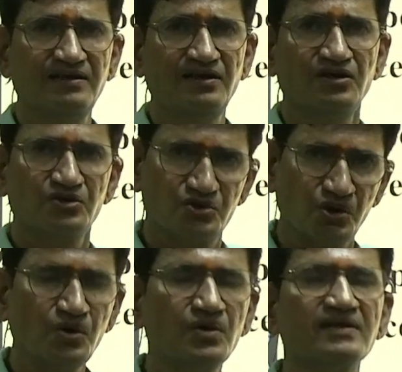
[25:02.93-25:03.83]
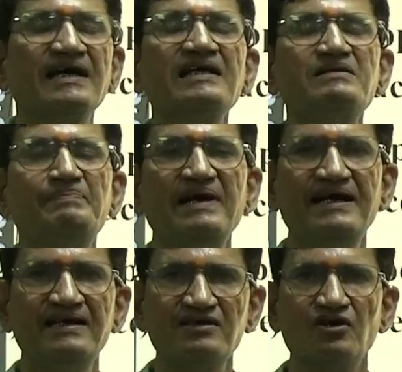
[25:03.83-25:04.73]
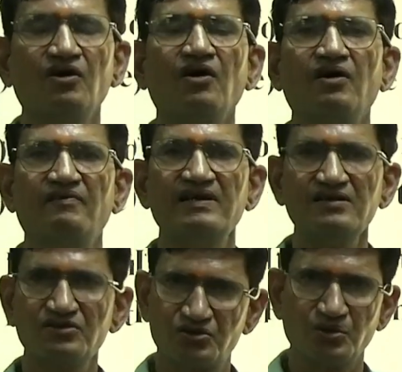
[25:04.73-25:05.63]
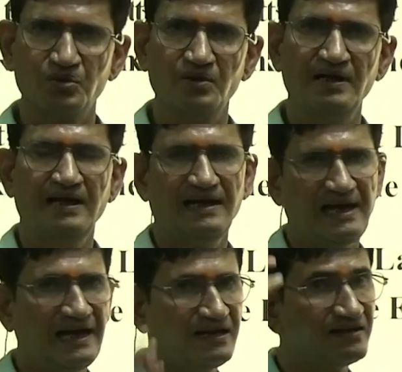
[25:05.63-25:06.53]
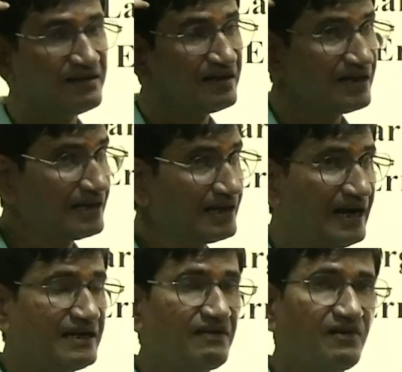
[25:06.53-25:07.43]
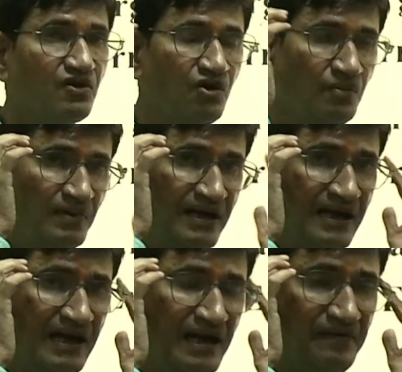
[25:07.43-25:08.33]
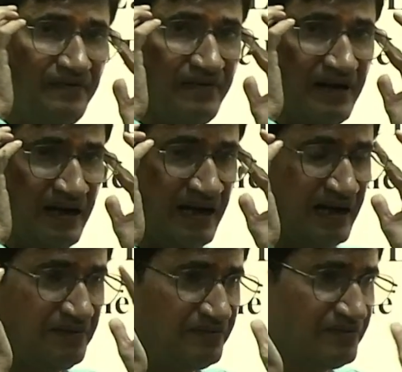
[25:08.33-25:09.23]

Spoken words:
so the speed is always so. Like at our home, if have